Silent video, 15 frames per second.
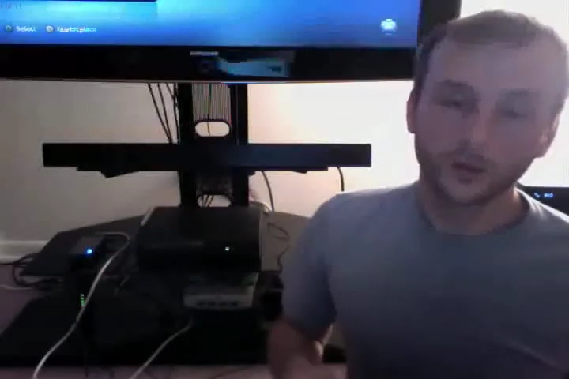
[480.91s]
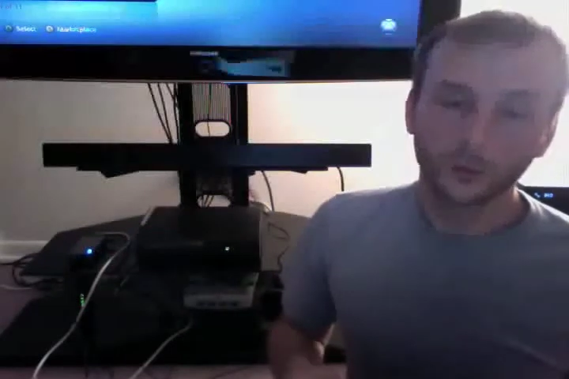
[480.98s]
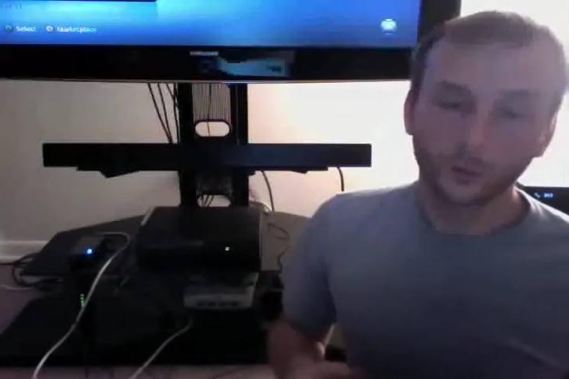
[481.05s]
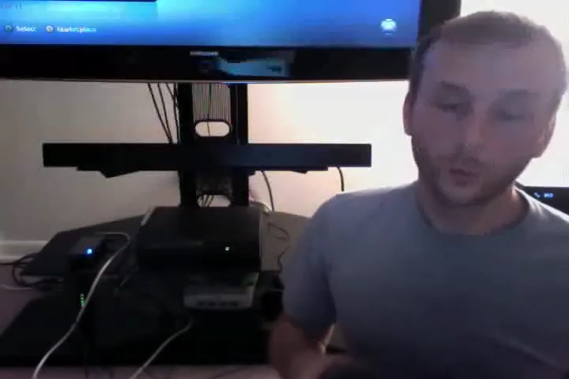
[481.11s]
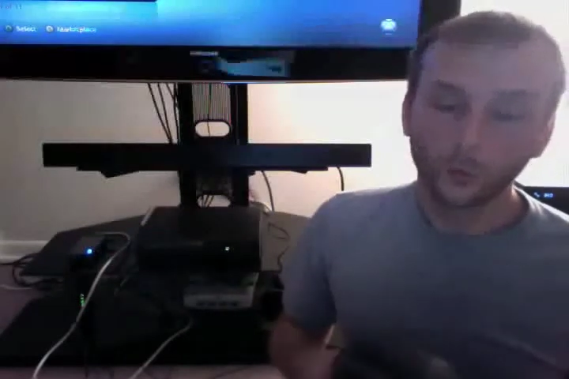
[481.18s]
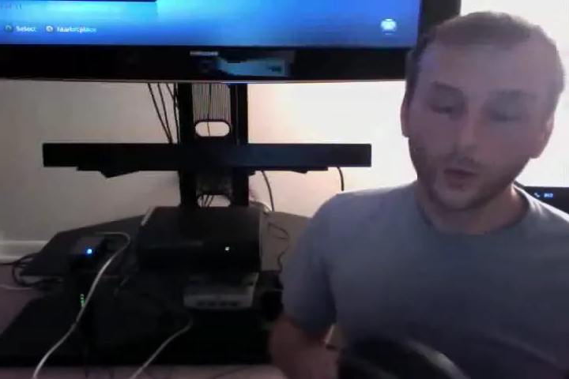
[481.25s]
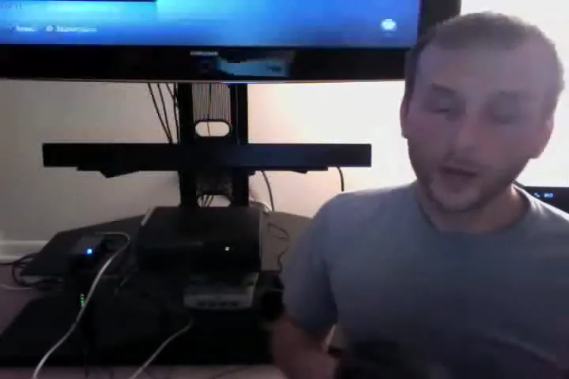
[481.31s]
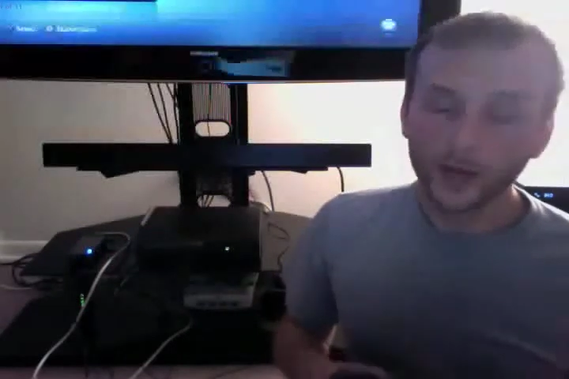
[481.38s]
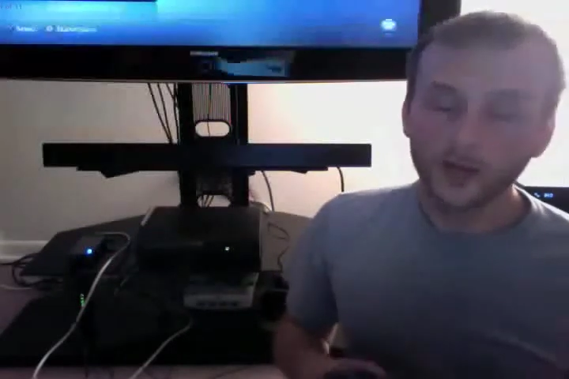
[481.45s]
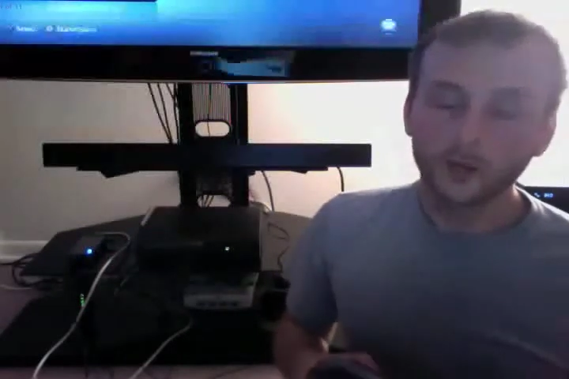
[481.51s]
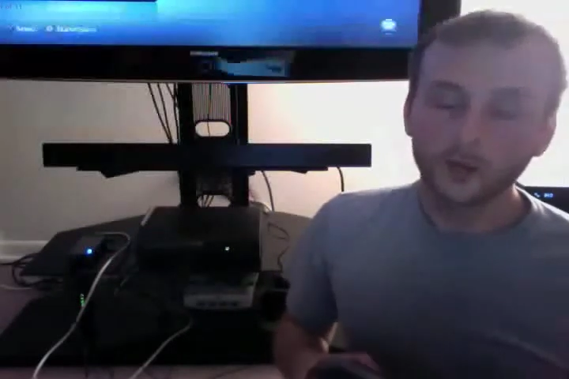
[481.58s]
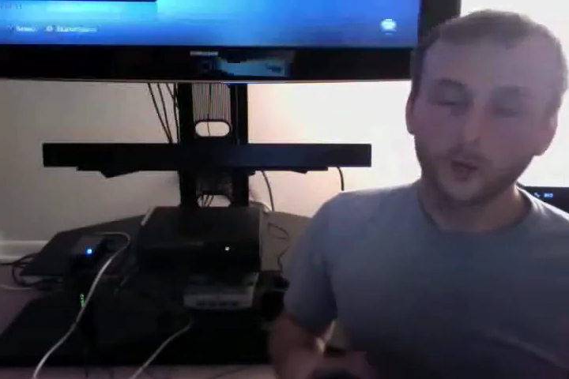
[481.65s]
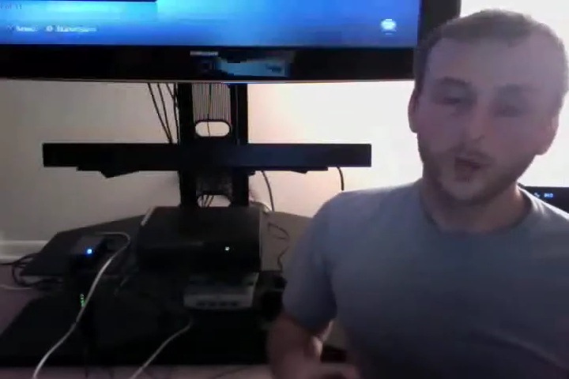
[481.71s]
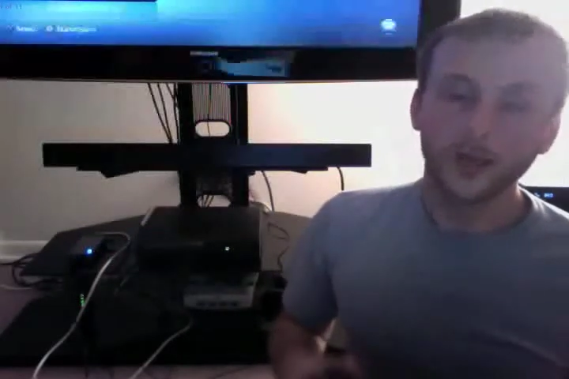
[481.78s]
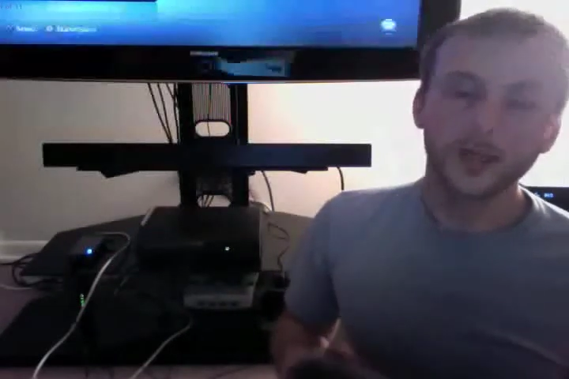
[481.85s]

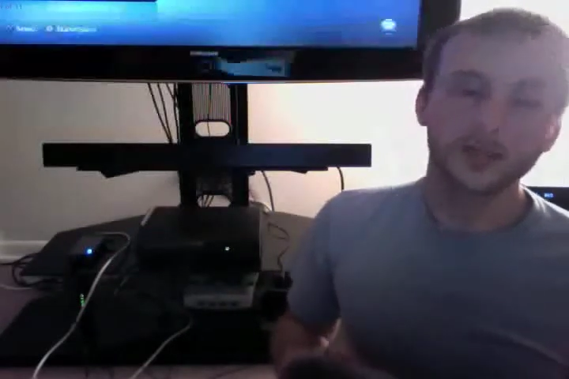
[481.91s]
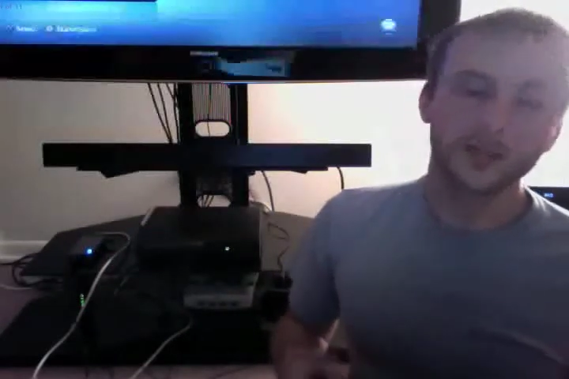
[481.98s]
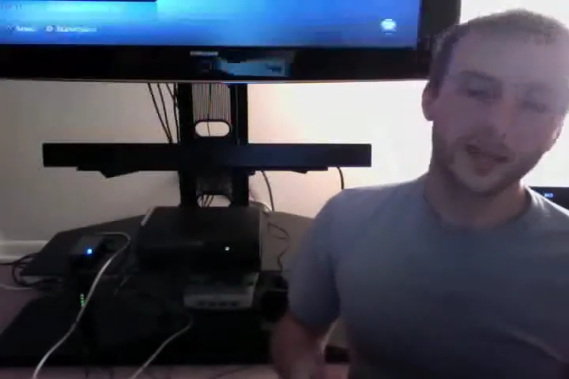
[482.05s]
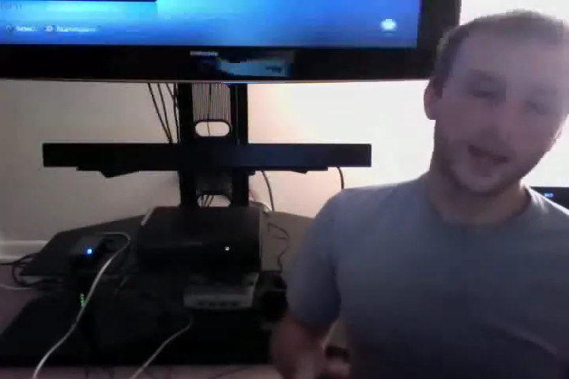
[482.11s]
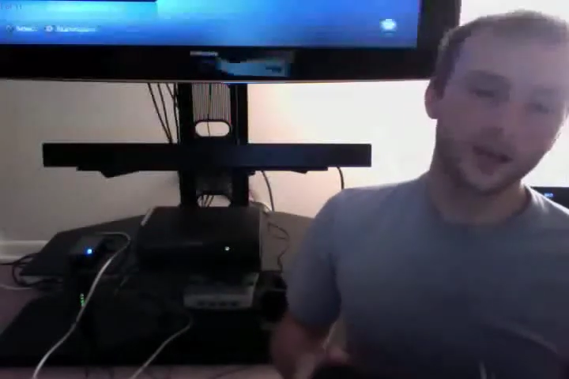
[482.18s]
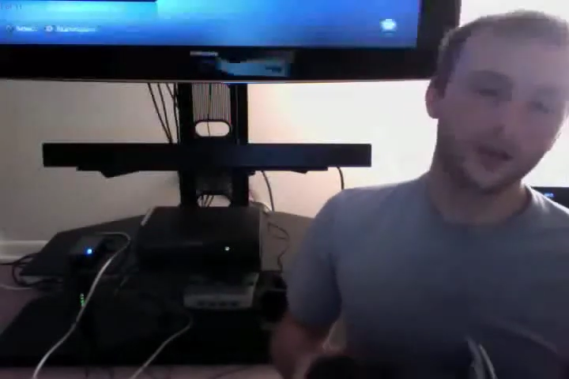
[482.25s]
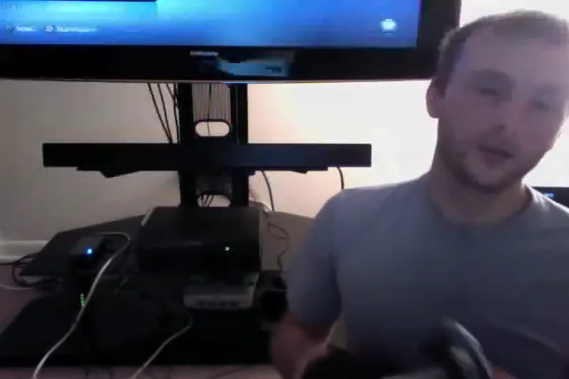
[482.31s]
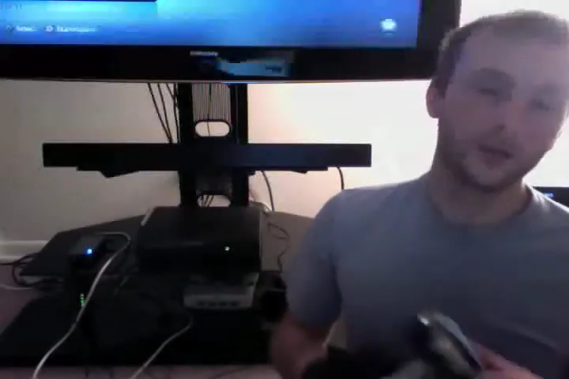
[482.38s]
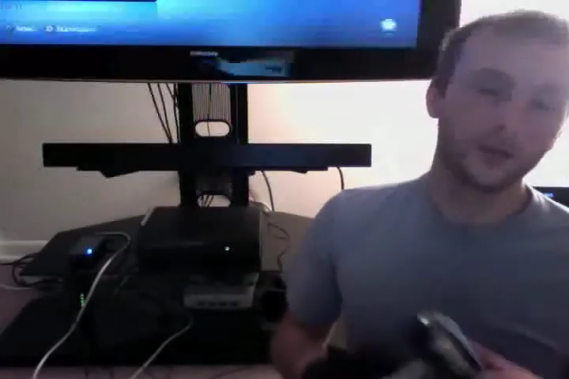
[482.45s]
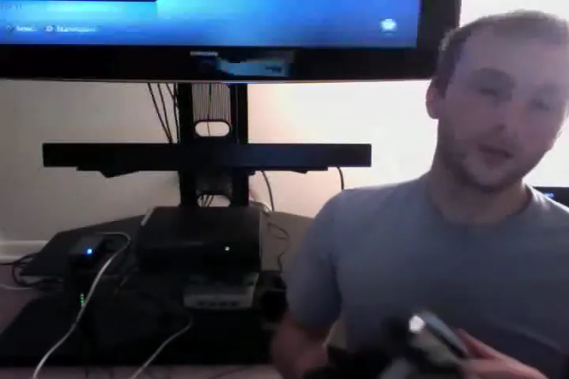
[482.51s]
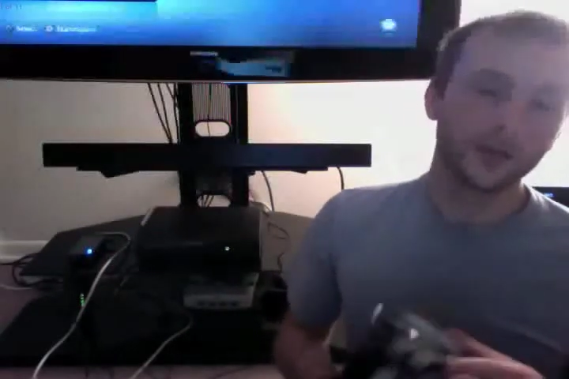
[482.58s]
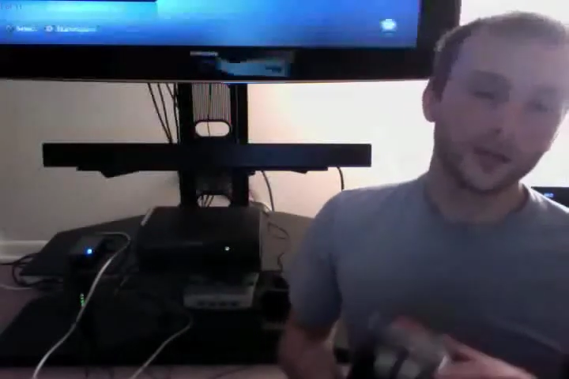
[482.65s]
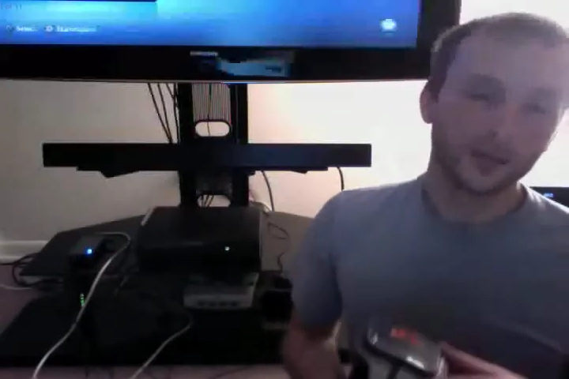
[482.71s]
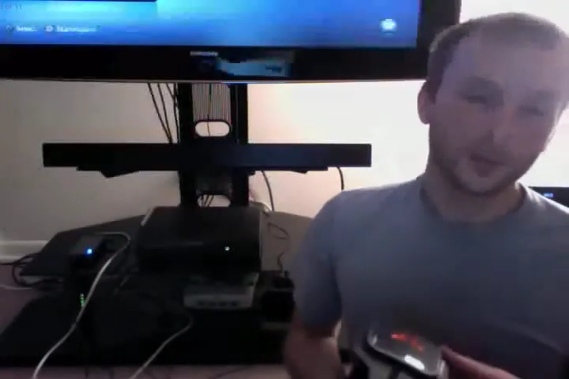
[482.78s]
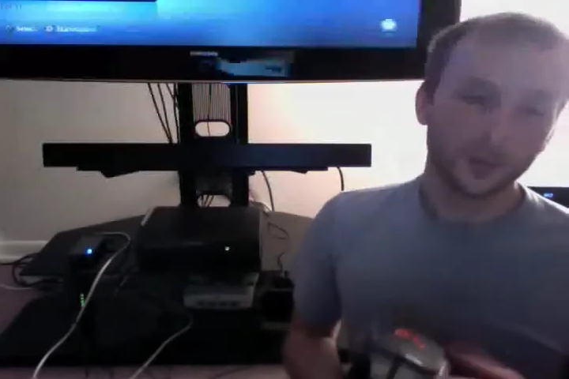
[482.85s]
way down
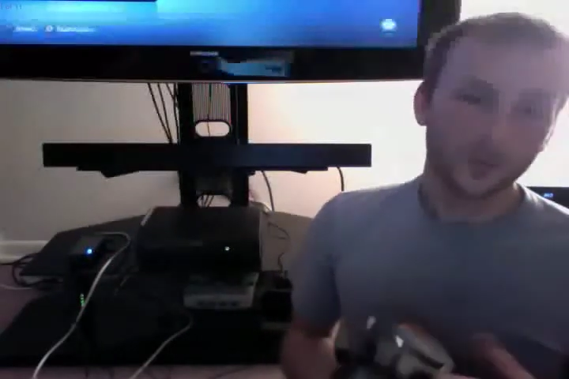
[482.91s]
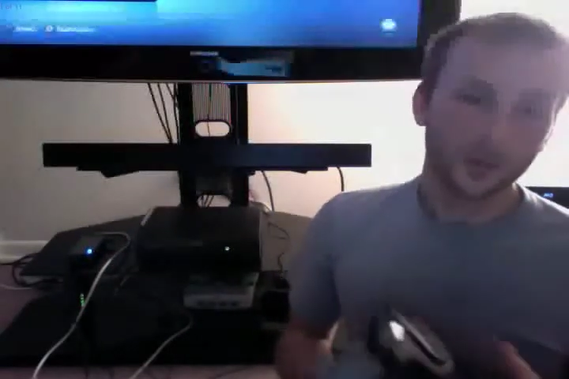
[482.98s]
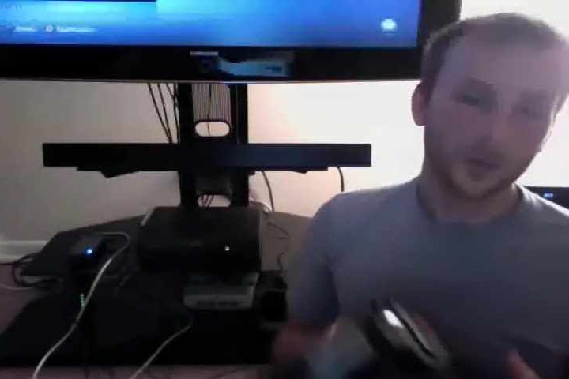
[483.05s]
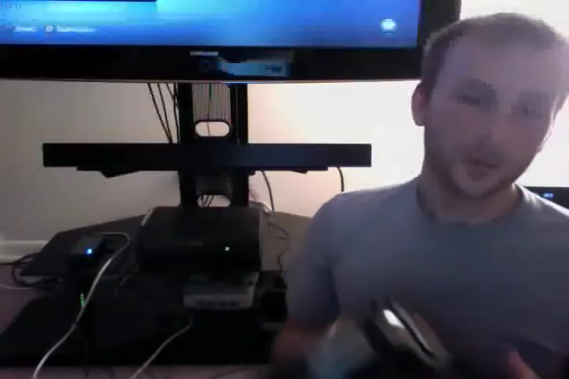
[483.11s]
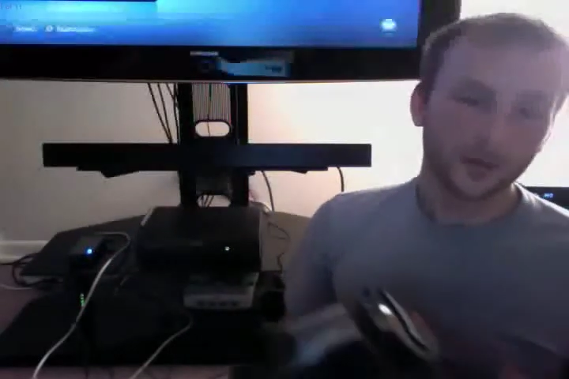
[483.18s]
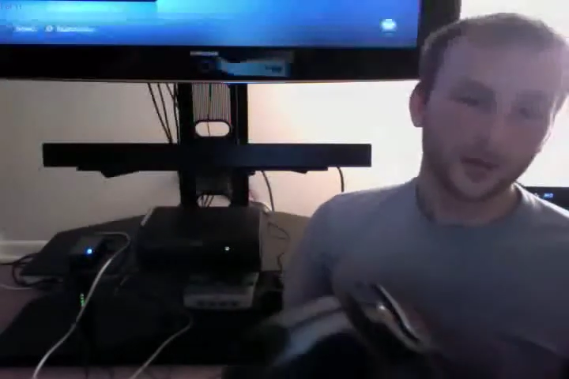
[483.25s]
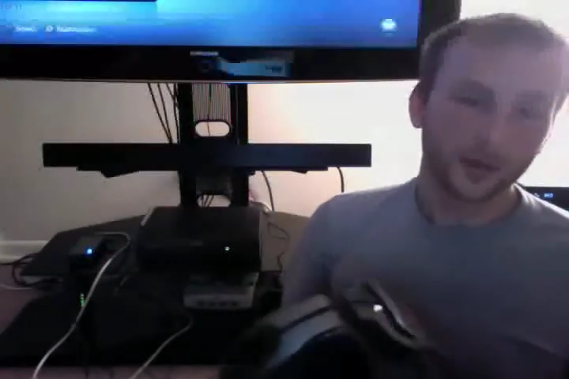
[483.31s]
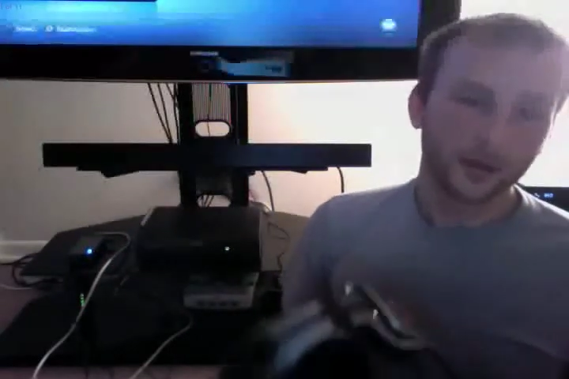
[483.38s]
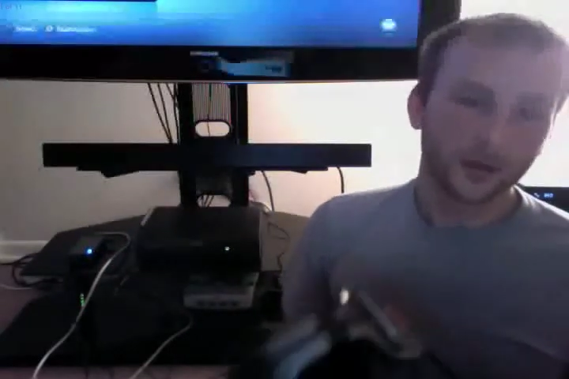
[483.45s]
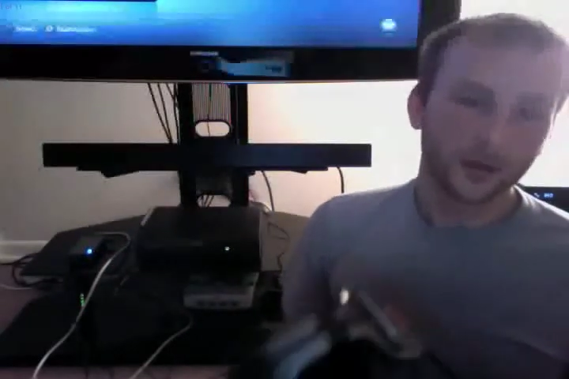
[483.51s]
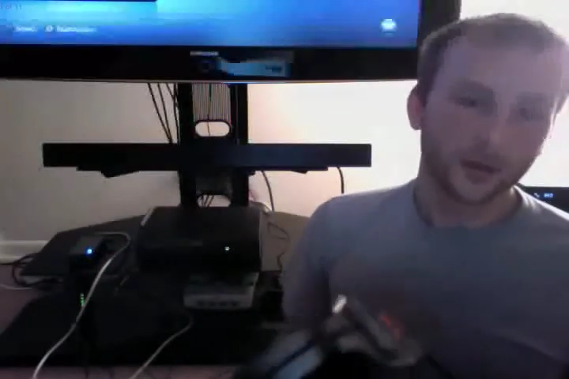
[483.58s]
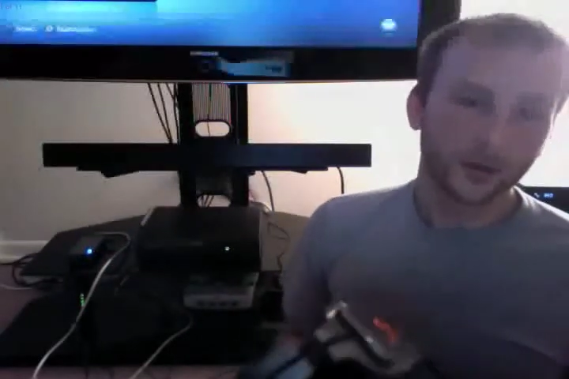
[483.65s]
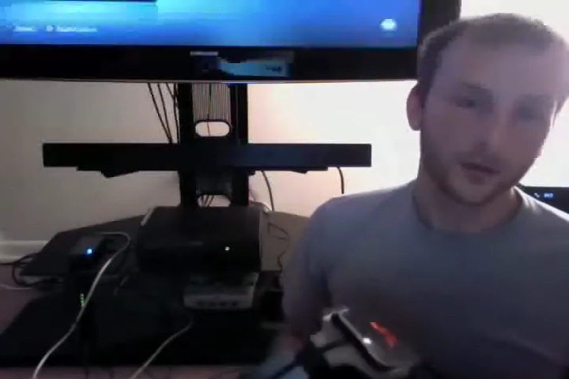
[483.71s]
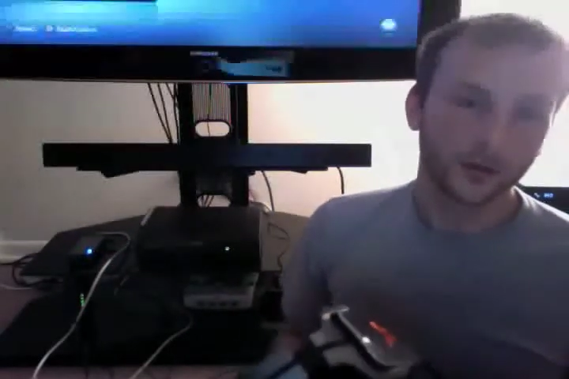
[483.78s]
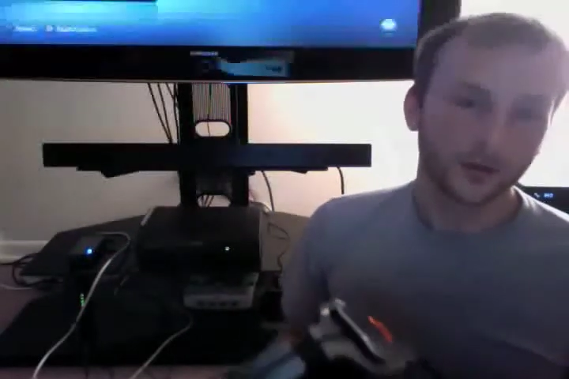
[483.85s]
to be able to
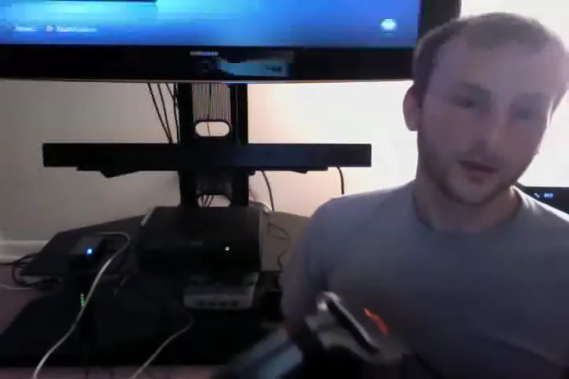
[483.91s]
hear